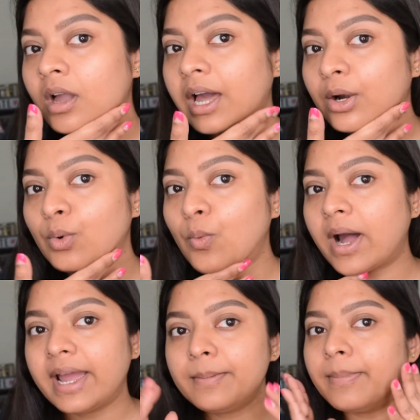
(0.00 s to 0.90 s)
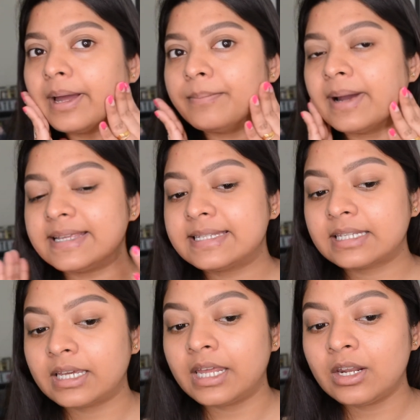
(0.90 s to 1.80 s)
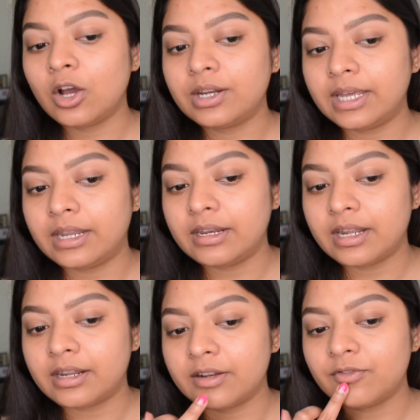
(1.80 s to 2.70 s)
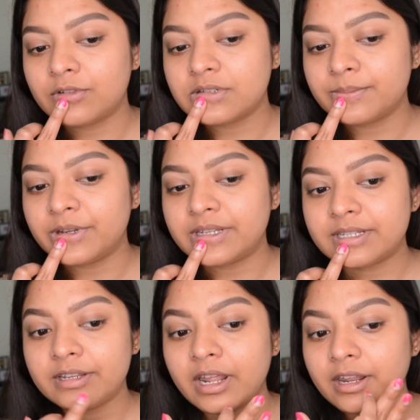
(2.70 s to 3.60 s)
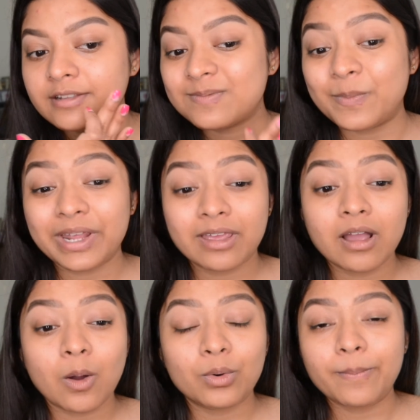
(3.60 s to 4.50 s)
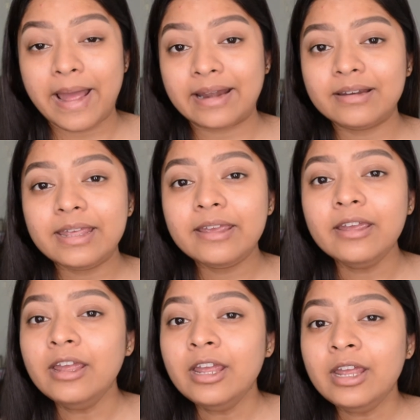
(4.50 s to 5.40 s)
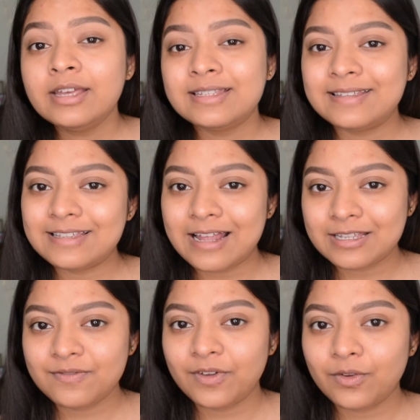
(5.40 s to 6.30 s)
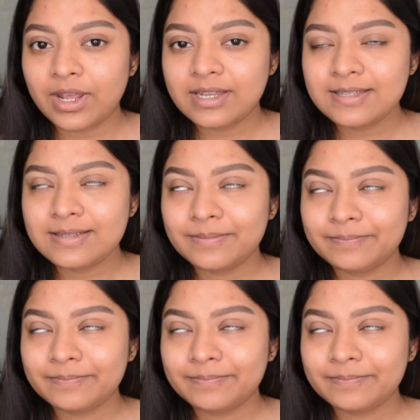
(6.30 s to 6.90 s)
I don't know why, but my skin got irritated for some reason and it's breaking out badly since last few days.